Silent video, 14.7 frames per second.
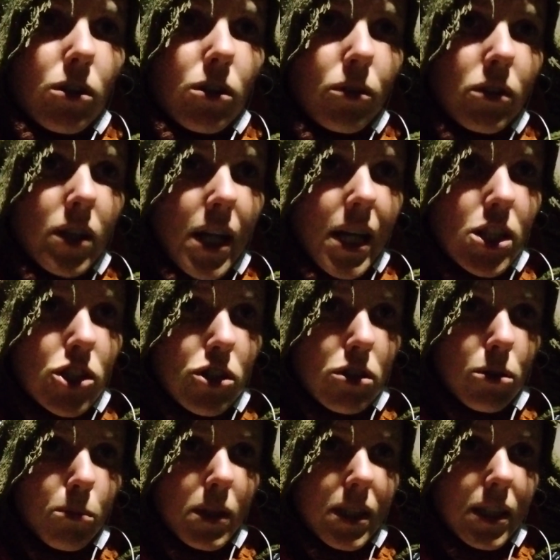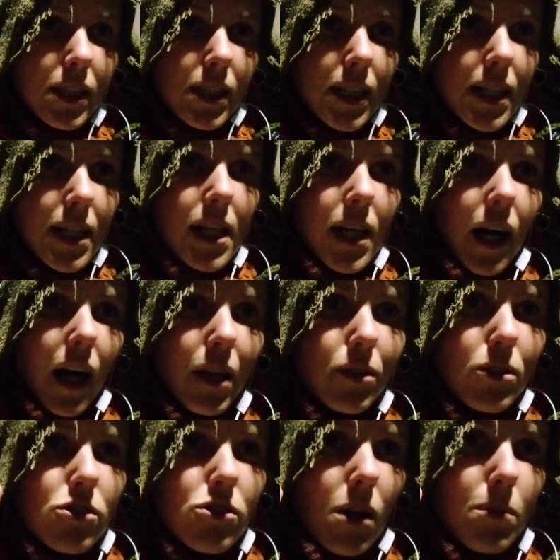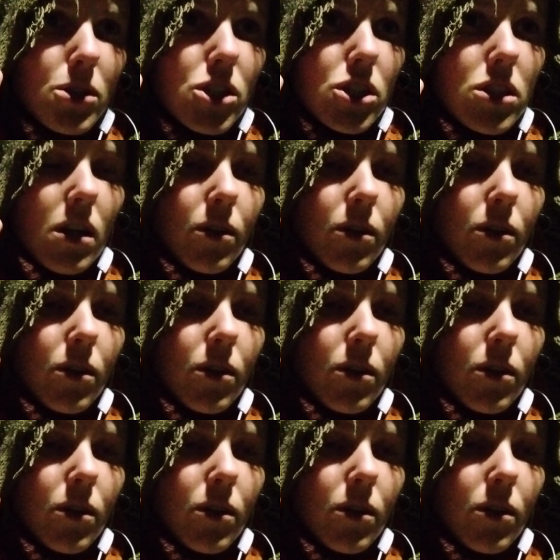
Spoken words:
a connection with it. How you establish